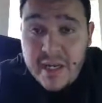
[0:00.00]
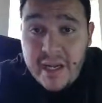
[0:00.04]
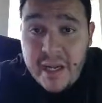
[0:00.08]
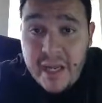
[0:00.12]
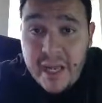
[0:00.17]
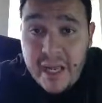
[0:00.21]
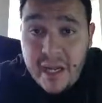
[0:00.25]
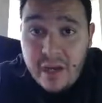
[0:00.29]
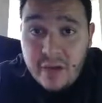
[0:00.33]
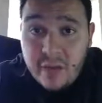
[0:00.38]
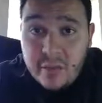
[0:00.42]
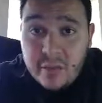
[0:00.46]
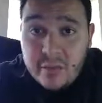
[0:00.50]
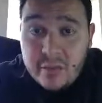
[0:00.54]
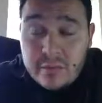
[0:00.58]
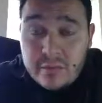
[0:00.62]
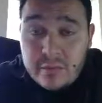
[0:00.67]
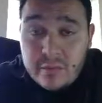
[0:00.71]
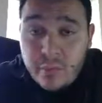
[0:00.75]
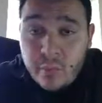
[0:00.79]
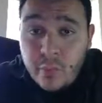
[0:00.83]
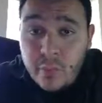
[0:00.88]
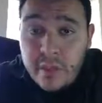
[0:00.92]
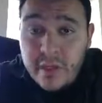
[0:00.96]
Now,
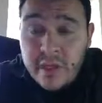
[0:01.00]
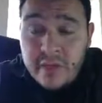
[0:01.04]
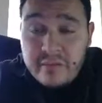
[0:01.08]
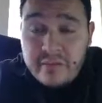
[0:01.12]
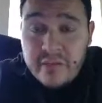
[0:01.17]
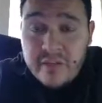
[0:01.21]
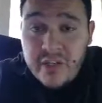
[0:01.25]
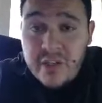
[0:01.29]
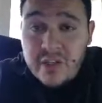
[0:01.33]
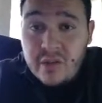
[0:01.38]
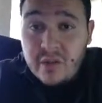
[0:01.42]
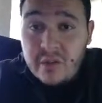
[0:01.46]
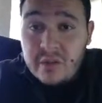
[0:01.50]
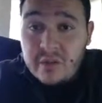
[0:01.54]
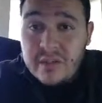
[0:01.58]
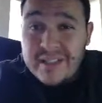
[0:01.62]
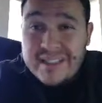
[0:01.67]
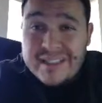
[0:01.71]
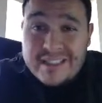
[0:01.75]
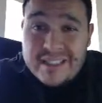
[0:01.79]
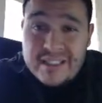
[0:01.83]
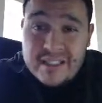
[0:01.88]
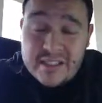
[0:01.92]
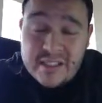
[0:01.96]
whenever you
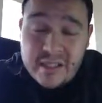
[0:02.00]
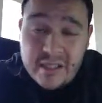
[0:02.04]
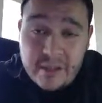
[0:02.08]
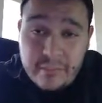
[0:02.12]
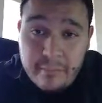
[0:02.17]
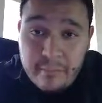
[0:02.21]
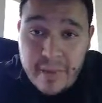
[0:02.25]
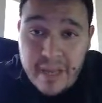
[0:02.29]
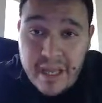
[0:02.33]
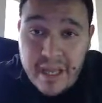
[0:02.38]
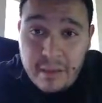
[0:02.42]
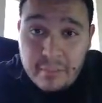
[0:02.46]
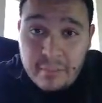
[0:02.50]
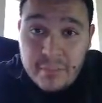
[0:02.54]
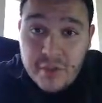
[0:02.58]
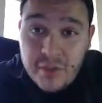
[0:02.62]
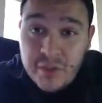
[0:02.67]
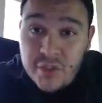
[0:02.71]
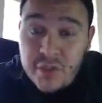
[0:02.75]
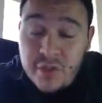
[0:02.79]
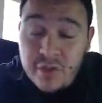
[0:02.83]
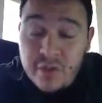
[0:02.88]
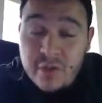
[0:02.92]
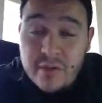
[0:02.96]
look at the entire map,
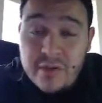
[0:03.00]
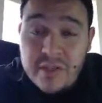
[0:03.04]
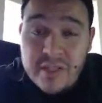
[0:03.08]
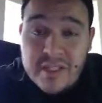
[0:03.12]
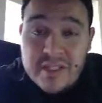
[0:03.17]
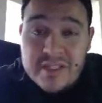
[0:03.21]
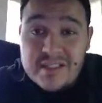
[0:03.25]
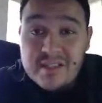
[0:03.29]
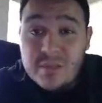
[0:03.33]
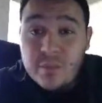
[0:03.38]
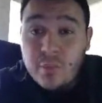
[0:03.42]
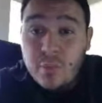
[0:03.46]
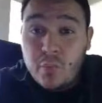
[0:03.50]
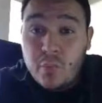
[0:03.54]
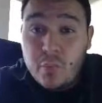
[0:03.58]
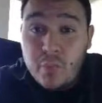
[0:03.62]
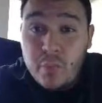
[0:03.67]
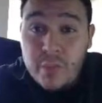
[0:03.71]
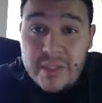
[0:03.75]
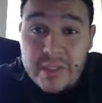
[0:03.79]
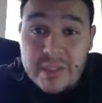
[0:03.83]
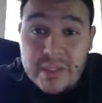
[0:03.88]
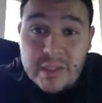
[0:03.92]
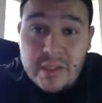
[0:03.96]
you know that it's a
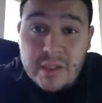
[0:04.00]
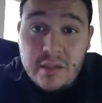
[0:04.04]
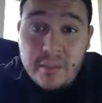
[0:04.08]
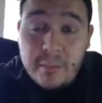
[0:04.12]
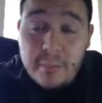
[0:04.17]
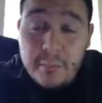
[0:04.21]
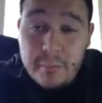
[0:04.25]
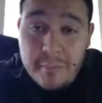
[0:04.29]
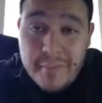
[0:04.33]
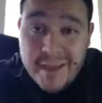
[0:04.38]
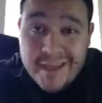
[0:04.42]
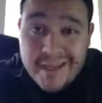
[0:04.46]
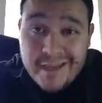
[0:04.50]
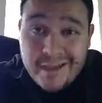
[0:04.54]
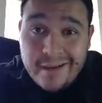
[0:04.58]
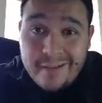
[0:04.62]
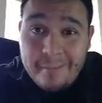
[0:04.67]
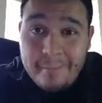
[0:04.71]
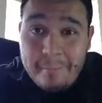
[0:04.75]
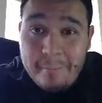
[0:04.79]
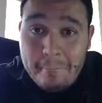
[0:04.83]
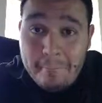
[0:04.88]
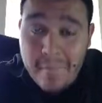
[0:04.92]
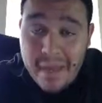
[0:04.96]
really big
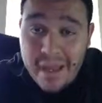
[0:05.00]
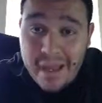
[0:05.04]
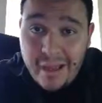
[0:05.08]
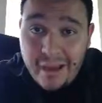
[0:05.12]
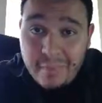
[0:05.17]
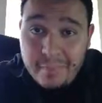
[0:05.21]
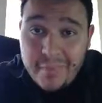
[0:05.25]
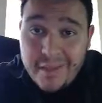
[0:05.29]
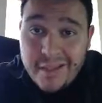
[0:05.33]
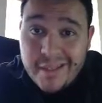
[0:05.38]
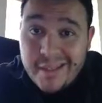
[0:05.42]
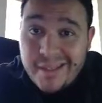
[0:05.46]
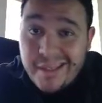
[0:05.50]
map